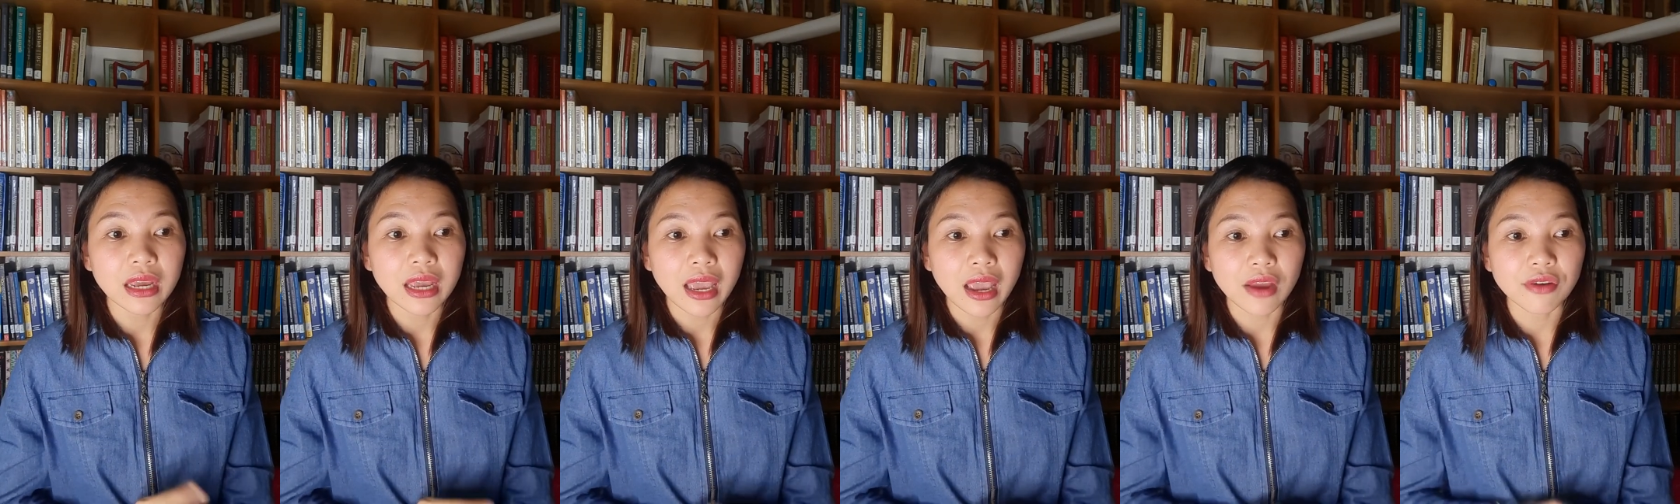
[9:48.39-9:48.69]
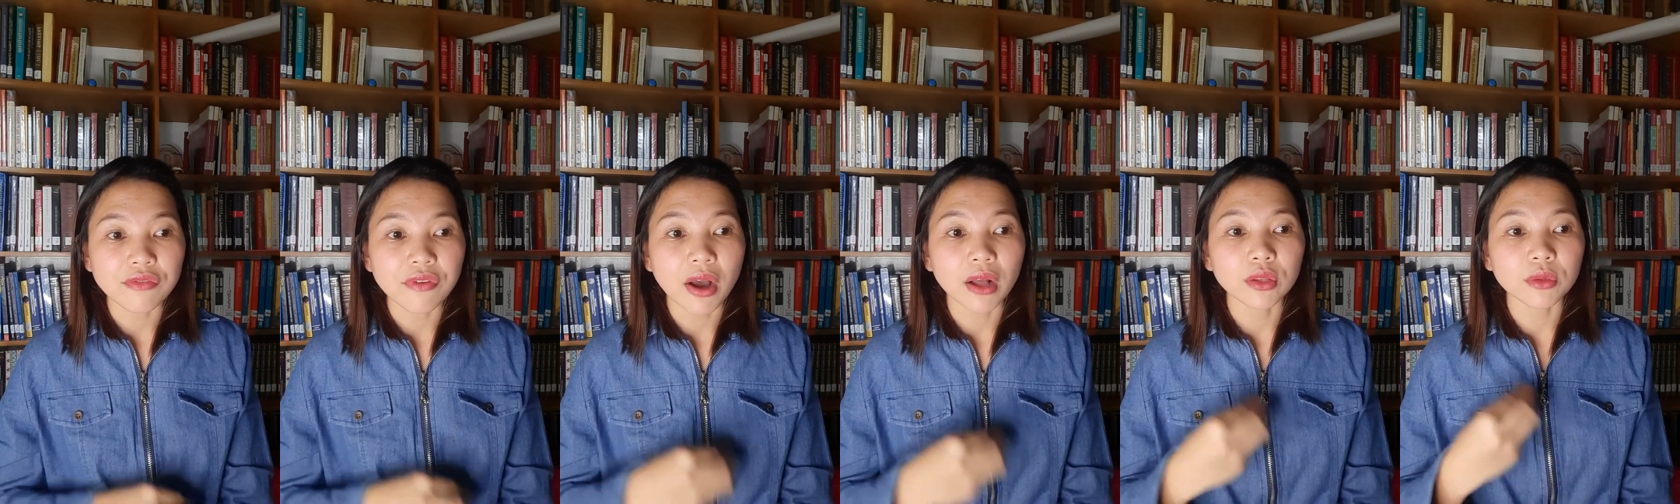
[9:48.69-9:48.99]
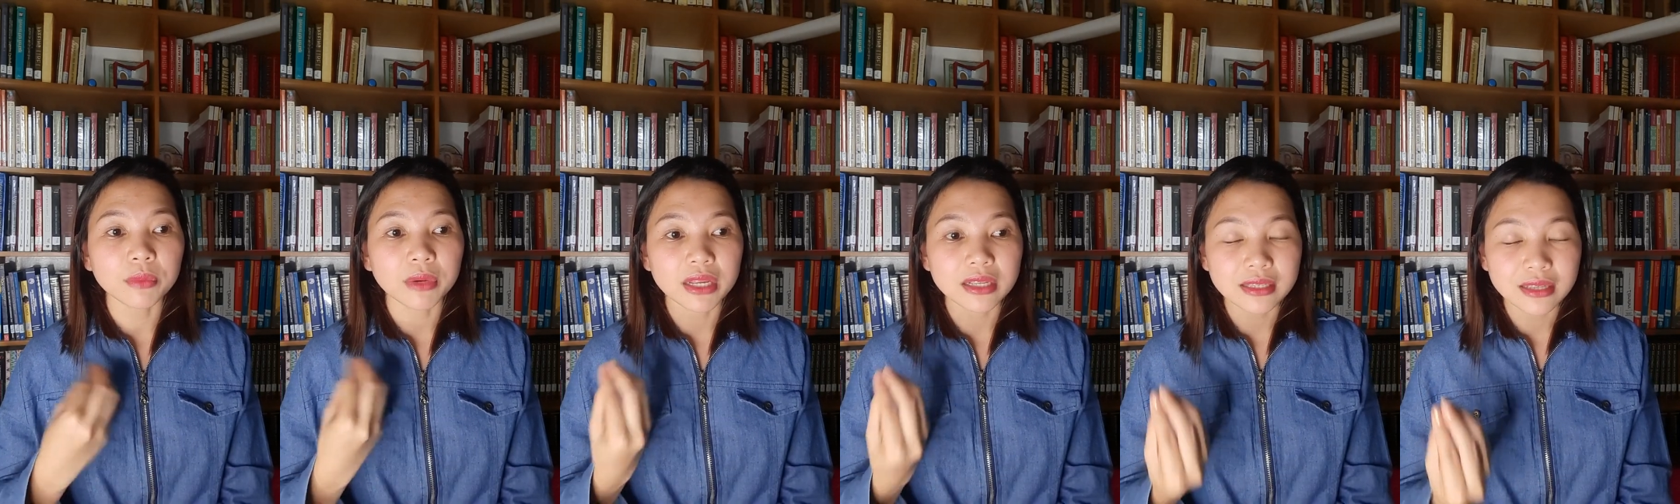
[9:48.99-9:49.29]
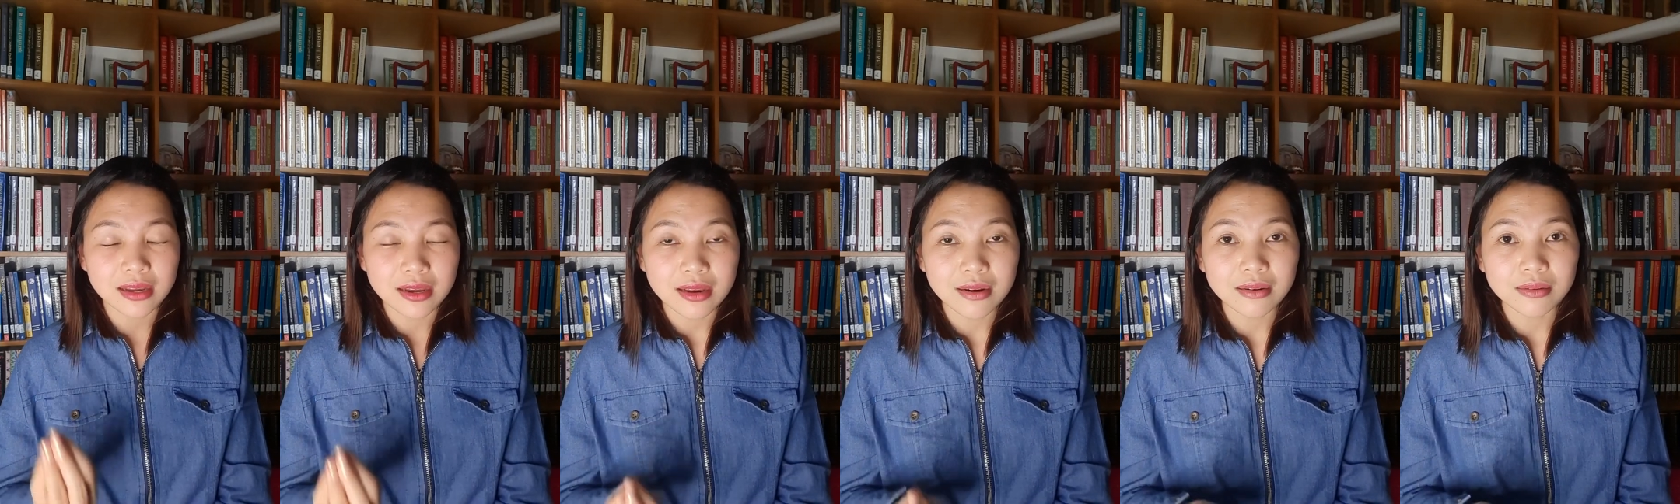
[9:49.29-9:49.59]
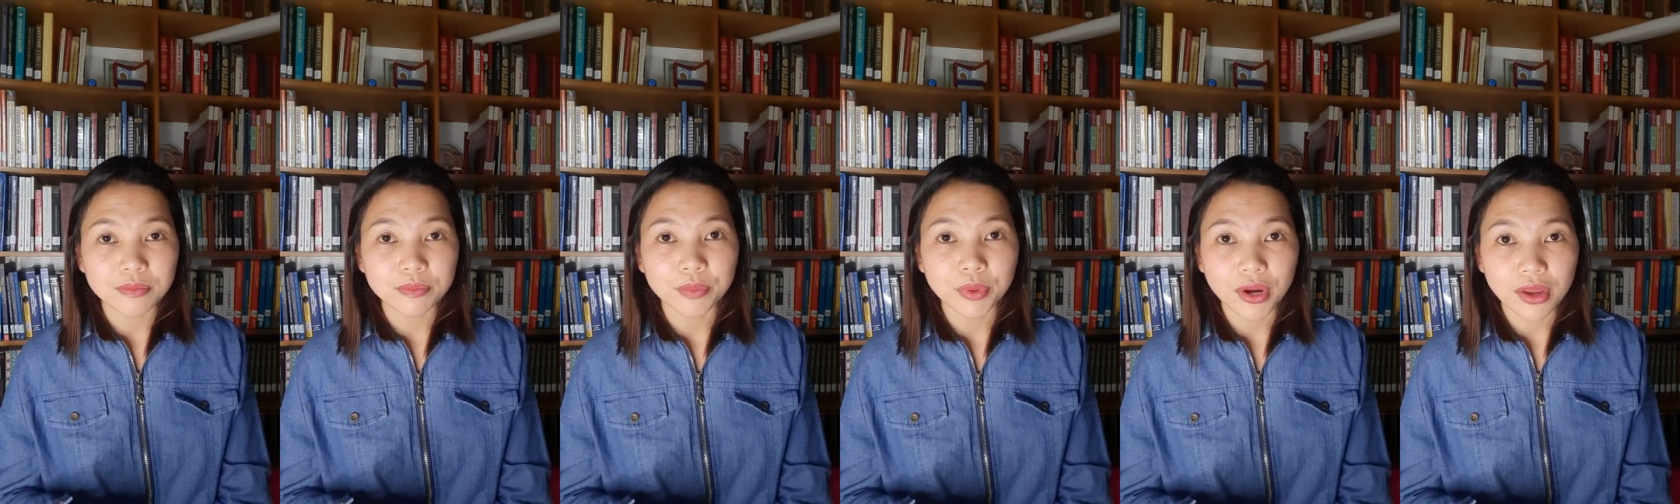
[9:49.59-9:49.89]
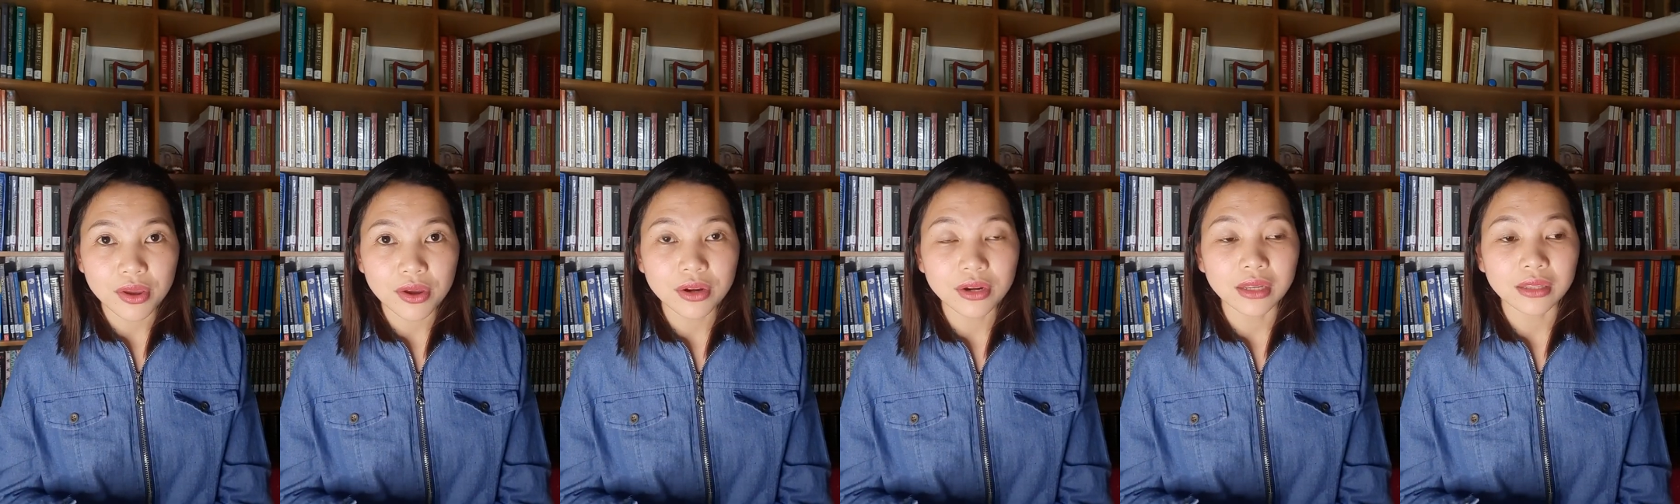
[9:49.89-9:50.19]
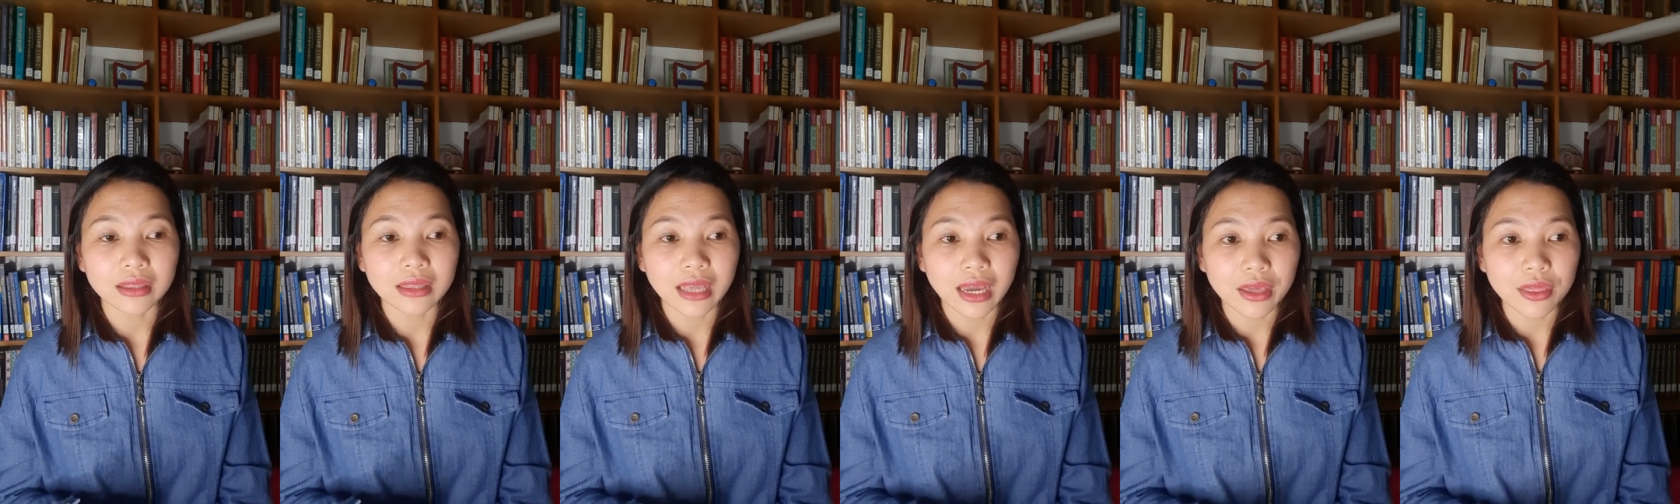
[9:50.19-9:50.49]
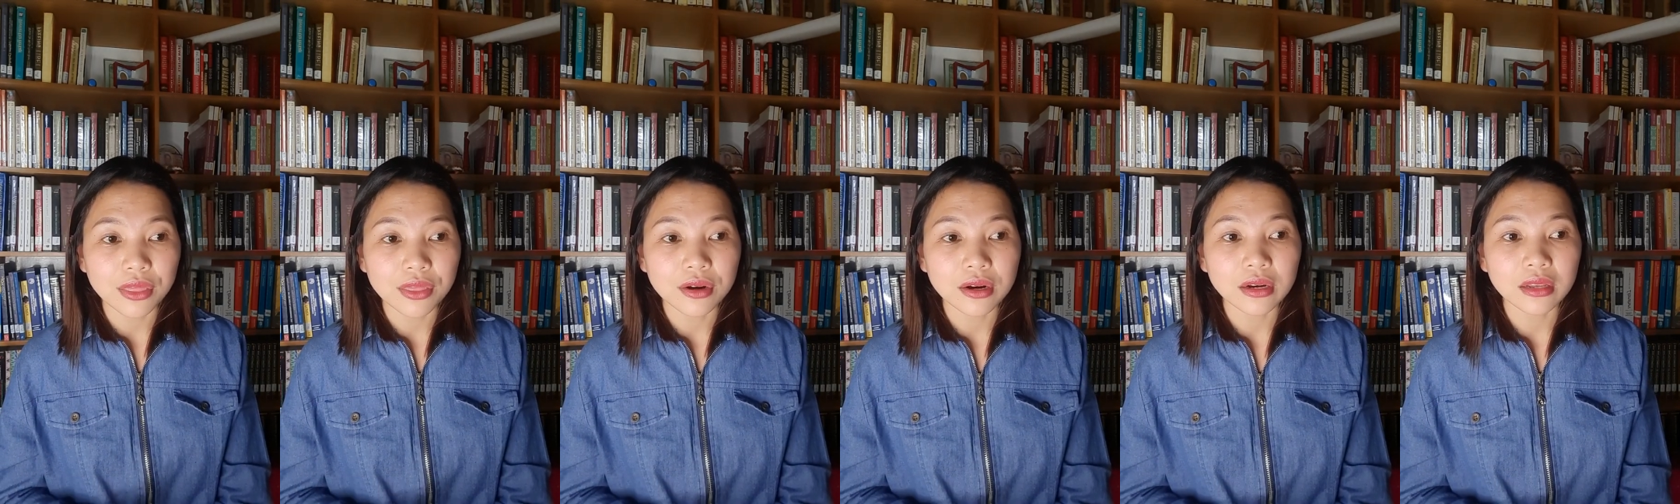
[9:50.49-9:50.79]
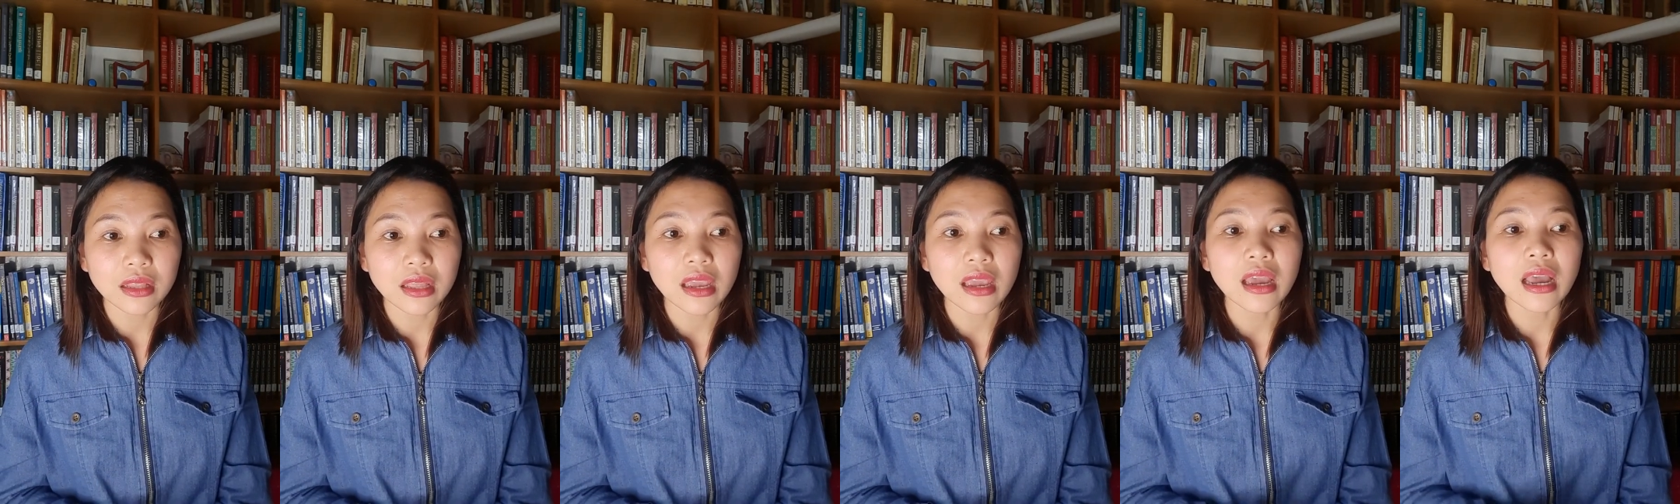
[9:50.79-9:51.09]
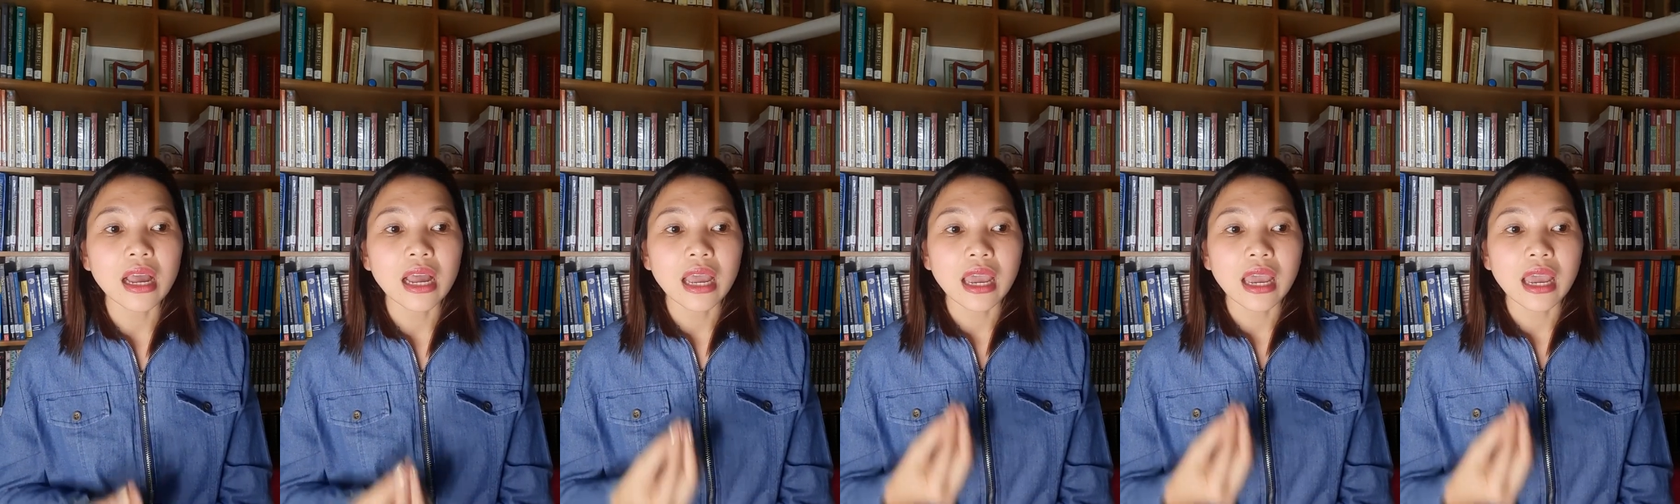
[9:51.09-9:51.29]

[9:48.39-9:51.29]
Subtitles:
and followed by the second period at 9:30